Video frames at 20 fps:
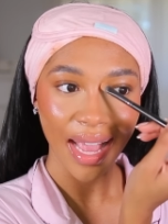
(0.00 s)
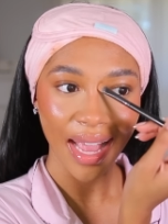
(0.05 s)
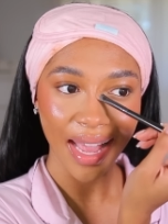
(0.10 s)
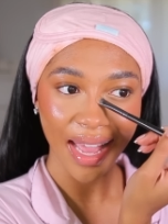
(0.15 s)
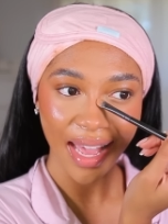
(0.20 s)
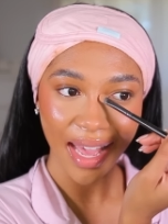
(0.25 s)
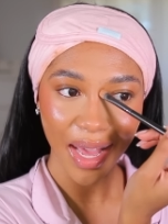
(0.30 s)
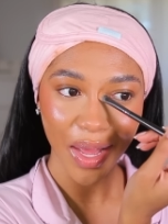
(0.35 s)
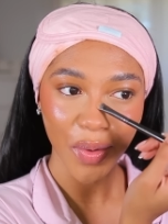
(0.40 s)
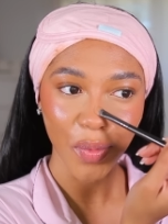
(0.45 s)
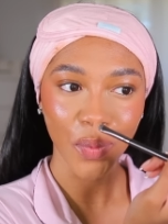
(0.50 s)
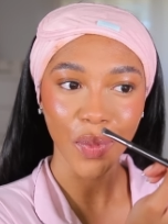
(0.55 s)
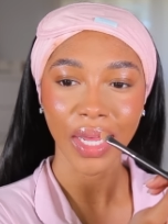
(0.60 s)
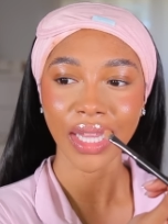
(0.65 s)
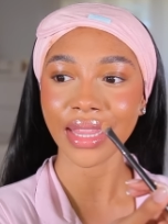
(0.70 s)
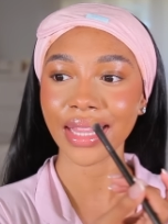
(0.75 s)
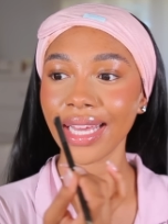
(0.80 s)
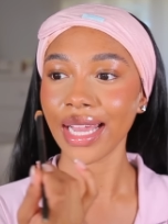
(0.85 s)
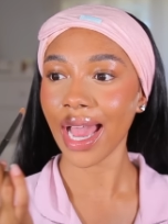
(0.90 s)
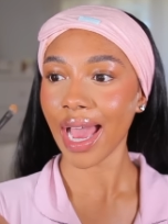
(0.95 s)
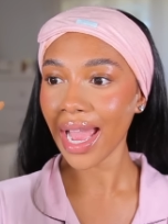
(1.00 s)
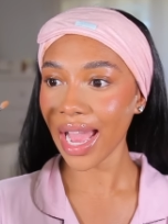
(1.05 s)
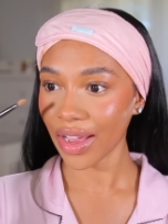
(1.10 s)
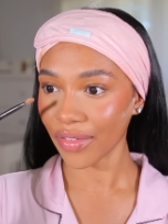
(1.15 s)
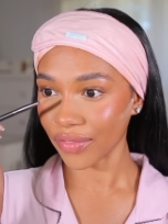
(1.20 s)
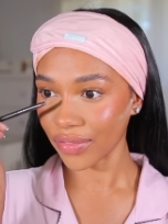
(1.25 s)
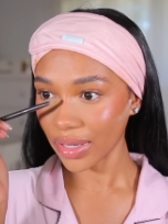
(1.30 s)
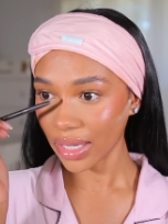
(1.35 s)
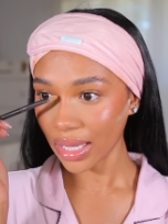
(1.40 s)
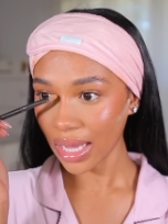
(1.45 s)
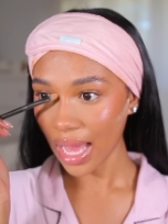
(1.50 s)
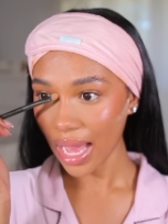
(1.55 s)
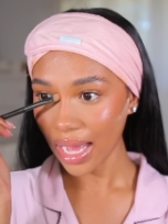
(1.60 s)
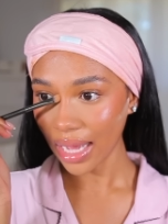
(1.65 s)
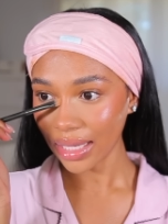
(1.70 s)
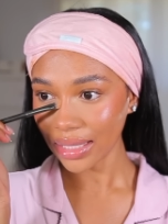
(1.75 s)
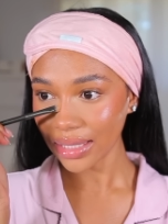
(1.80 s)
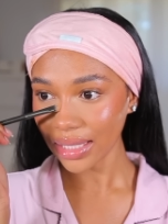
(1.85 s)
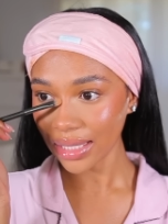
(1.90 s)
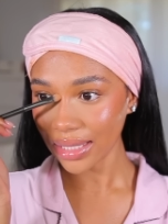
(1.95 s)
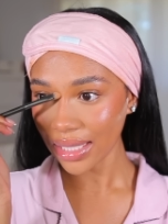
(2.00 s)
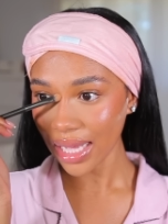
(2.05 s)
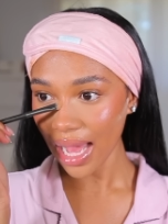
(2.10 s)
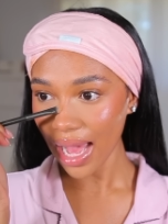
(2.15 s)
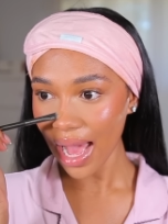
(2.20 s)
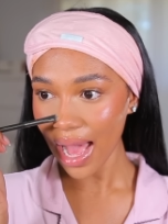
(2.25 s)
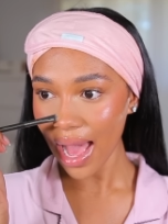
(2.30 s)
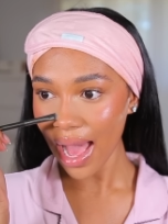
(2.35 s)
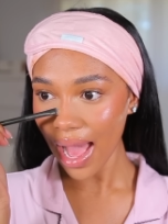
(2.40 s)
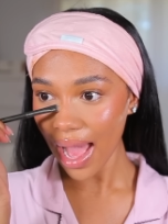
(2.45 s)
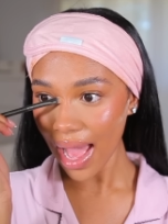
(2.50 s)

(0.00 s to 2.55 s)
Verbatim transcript: And one thing I have realized is that